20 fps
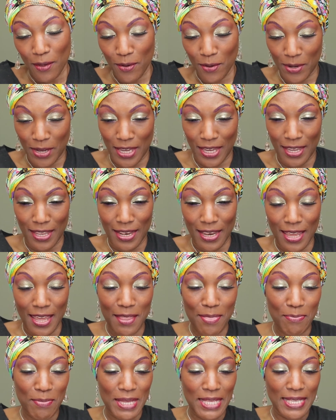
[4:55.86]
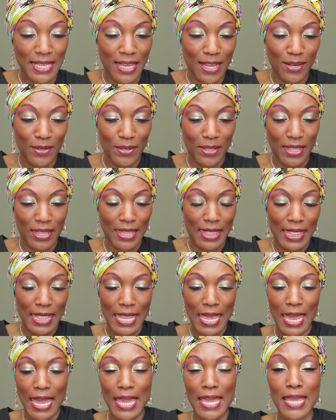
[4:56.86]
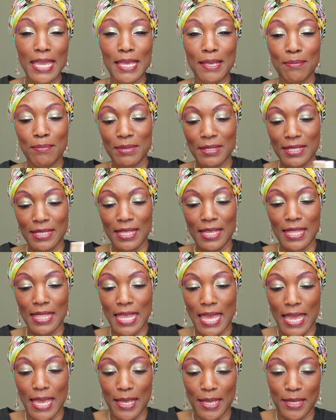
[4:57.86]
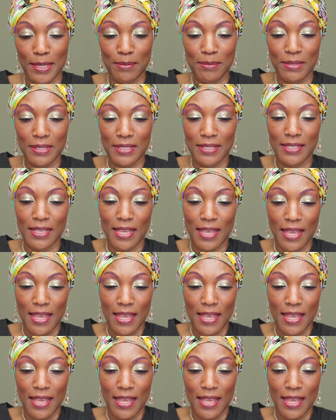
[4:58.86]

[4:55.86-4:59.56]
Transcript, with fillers: Okay, let me tell you the names the names